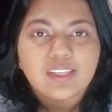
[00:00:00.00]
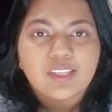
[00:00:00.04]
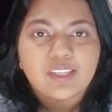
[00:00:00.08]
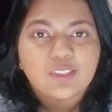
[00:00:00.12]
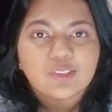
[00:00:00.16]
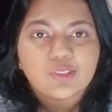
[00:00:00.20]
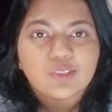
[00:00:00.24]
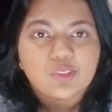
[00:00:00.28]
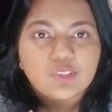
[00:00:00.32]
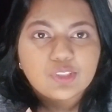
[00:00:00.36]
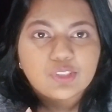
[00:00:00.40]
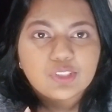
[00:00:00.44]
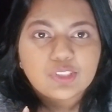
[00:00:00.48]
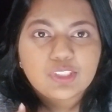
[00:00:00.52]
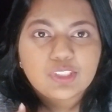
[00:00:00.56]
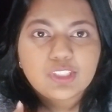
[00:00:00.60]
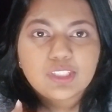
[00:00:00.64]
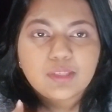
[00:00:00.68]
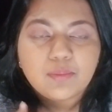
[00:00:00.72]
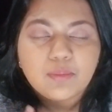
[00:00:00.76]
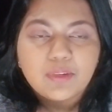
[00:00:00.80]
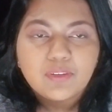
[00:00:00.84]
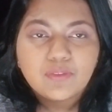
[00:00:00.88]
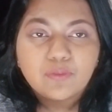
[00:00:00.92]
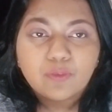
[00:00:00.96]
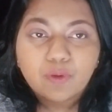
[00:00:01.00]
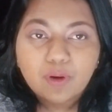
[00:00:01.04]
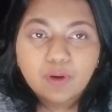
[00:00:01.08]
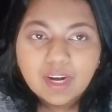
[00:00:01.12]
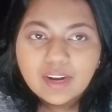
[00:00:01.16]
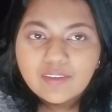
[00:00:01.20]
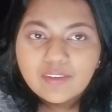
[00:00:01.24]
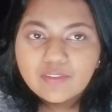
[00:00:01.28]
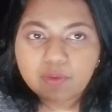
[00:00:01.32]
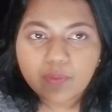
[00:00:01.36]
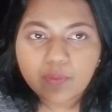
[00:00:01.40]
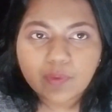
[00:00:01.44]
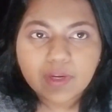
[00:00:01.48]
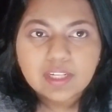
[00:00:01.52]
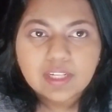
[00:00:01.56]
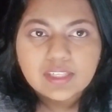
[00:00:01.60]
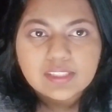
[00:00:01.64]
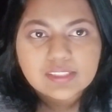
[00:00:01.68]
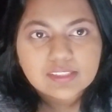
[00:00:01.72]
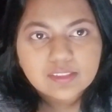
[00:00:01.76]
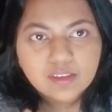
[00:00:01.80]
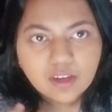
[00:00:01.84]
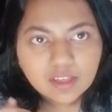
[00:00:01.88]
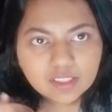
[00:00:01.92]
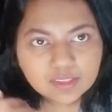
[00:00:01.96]
So she, before everyone
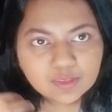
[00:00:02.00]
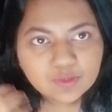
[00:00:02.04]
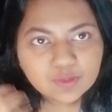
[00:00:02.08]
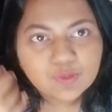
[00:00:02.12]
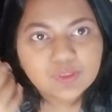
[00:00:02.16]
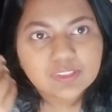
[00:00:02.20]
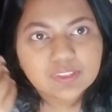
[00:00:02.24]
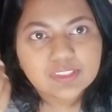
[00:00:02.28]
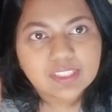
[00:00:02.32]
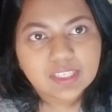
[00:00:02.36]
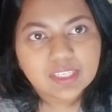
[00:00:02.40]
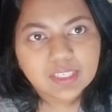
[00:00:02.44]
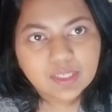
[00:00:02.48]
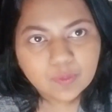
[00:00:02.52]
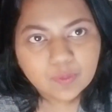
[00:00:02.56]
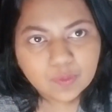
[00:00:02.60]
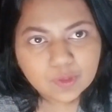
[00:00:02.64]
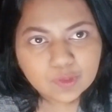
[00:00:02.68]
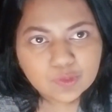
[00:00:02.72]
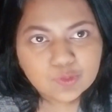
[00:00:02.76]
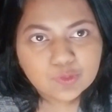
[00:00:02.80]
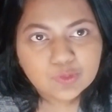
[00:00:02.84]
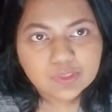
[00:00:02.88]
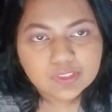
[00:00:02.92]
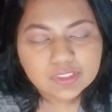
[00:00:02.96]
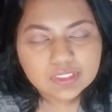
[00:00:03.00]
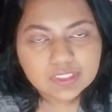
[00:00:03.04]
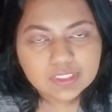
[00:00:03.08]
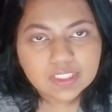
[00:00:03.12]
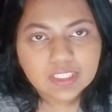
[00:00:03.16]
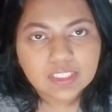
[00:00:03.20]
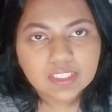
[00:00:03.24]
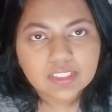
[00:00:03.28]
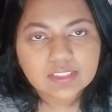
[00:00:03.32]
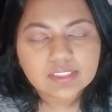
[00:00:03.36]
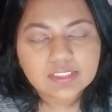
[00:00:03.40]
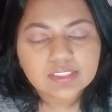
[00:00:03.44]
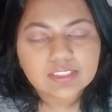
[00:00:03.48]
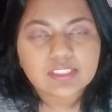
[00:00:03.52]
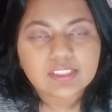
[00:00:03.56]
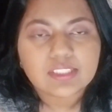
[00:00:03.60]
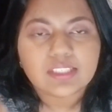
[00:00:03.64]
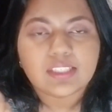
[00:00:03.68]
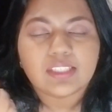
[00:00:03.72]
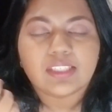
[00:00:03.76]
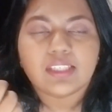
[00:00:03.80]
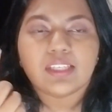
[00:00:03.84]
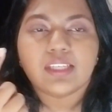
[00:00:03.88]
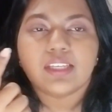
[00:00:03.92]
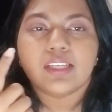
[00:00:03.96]
else got to the second one to see it,
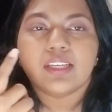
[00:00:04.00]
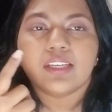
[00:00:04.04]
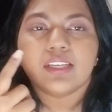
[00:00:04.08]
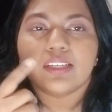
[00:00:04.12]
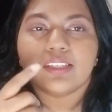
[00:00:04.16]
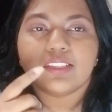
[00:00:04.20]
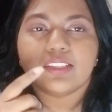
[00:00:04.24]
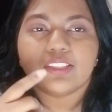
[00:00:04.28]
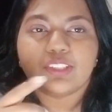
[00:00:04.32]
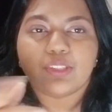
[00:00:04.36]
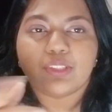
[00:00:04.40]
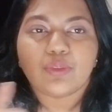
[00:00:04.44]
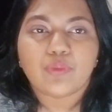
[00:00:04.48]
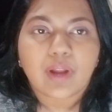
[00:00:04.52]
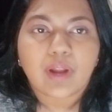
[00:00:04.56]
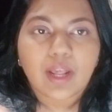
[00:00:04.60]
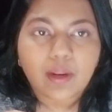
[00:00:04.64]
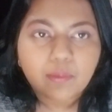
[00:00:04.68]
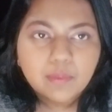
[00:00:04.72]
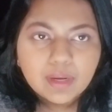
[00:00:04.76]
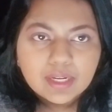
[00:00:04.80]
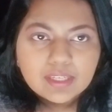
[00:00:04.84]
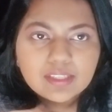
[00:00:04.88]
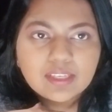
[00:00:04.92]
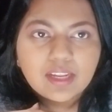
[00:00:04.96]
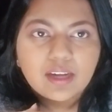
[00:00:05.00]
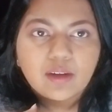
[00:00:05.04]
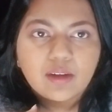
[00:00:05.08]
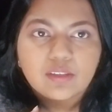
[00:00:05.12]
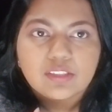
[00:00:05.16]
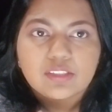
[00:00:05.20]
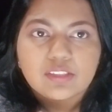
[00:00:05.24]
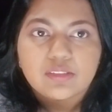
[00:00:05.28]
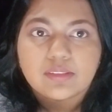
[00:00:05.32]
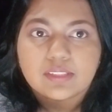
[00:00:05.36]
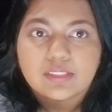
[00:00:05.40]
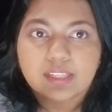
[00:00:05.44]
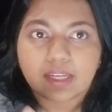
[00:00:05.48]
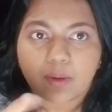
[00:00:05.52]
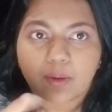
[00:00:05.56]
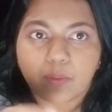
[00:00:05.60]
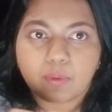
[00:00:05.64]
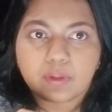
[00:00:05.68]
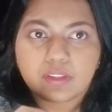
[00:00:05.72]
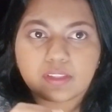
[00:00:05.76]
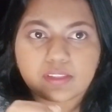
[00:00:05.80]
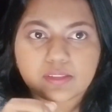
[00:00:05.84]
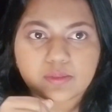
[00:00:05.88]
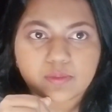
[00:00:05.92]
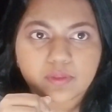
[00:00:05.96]
she ran back down and she was like, I
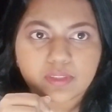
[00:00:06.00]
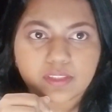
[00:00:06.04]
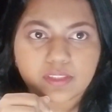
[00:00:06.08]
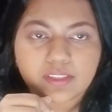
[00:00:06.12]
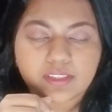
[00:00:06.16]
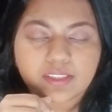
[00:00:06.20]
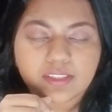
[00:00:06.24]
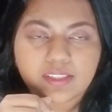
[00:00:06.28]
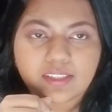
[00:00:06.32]
want this one.